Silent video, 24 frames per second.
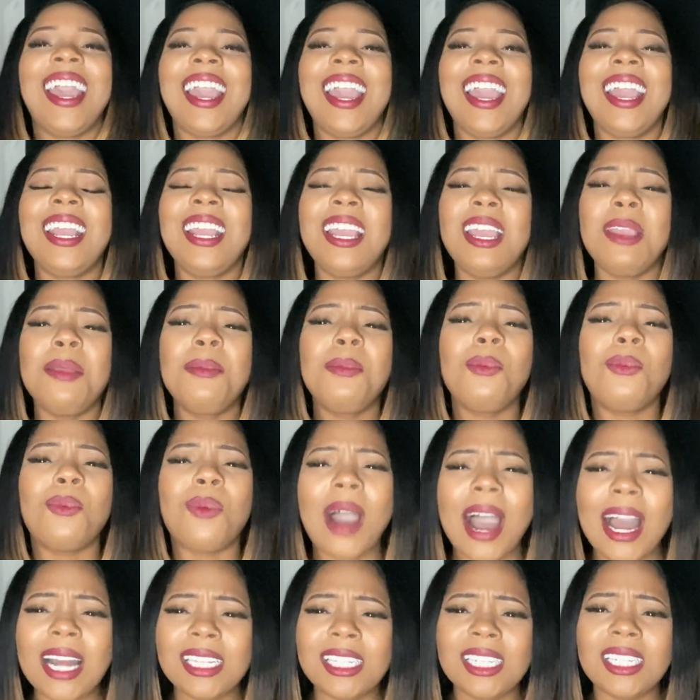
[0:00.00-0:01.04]
And keep
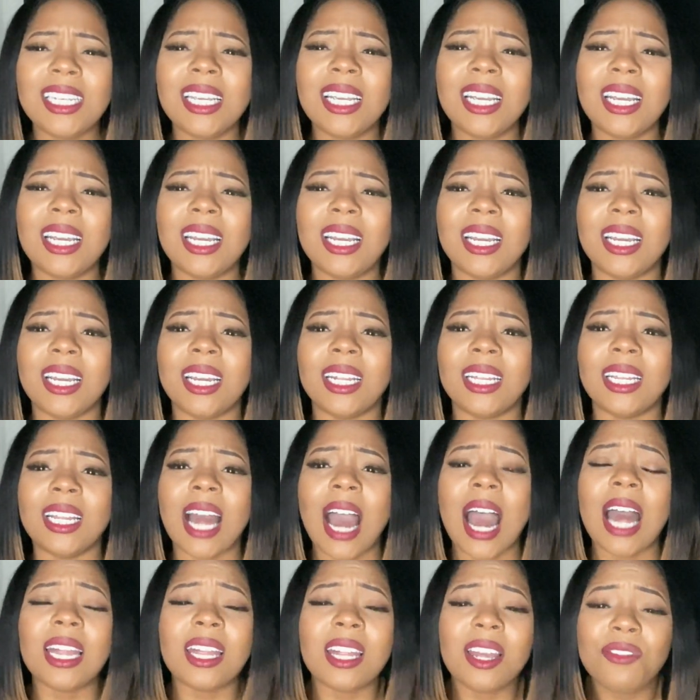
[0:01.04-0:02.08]
watching.
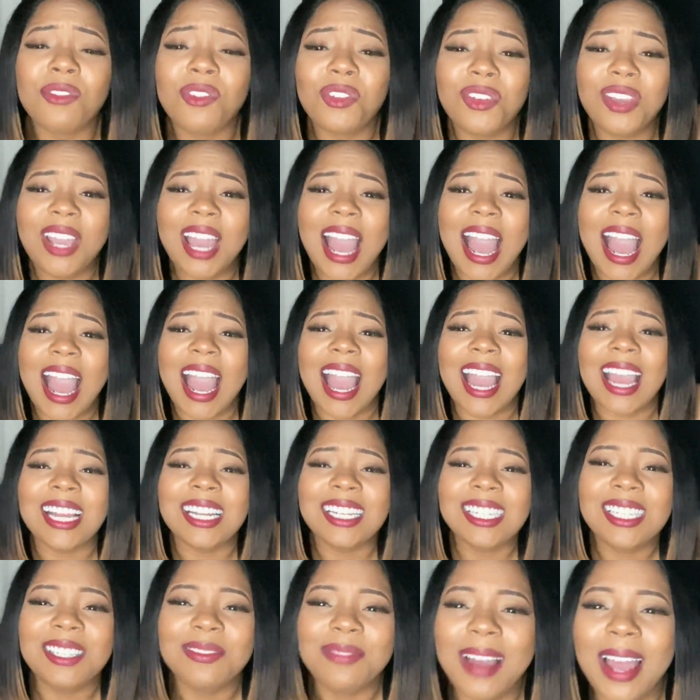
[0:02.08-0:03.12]
I love you
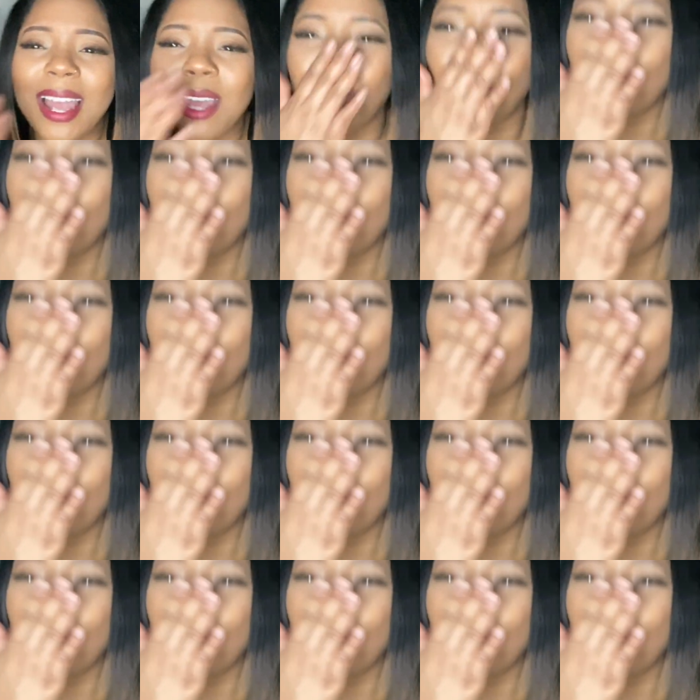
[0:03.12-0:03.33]
guys. Bye.